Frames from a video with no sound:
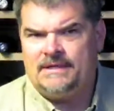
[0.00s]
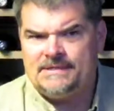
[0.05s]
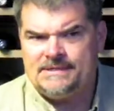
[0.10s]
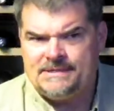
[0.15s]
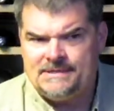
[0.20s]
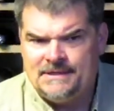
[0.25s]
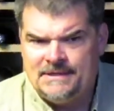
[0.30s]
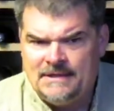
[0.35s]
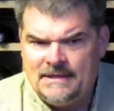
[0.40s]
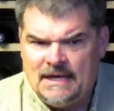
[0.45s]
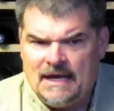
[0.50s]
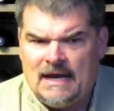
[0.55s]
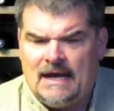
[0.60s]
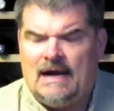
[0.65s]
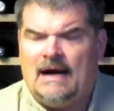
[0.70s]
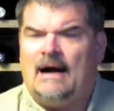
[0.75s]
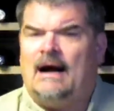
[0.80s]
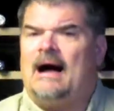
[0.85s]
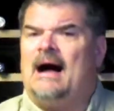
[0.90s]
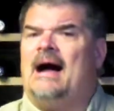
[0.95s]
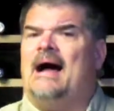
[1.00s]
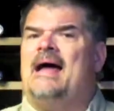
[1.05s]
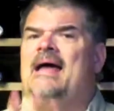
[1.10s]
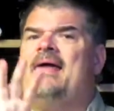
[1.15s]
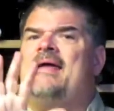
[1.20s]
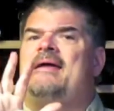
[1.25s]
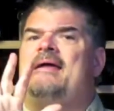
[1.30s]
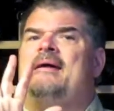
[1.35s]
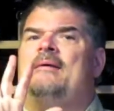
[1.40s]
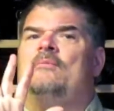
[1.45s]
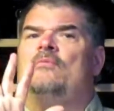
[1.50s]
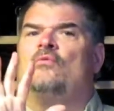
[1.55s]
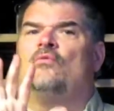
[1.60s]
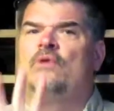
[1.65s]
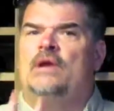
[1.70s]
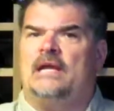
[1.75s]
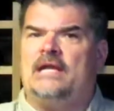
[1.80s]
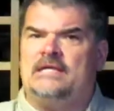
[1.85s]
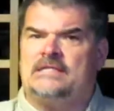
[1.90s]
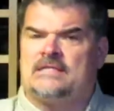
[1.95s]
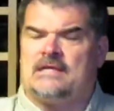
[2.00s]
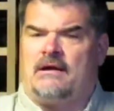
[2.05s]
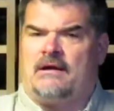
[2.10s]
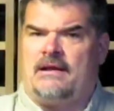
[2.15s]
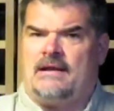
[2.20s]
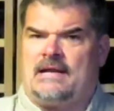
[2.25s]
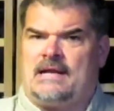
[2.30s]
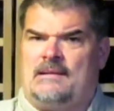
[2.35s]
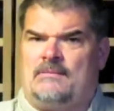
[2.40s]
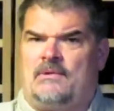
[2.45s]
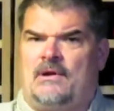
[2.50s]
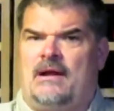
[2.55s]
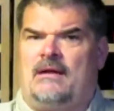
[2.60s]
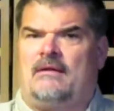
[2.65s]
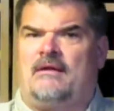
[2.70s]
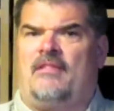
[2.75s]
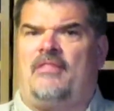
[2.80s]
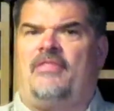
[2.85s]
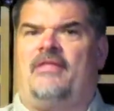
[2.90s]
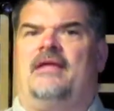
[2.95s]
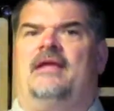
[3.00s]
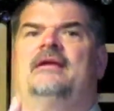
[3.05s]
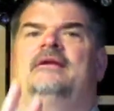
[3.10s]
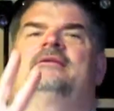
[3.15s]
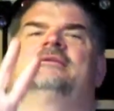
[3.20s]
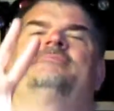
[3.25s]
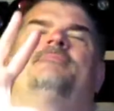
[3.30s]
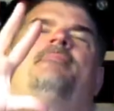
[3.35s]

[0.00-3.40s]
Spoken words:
is. I am really starting to come around on things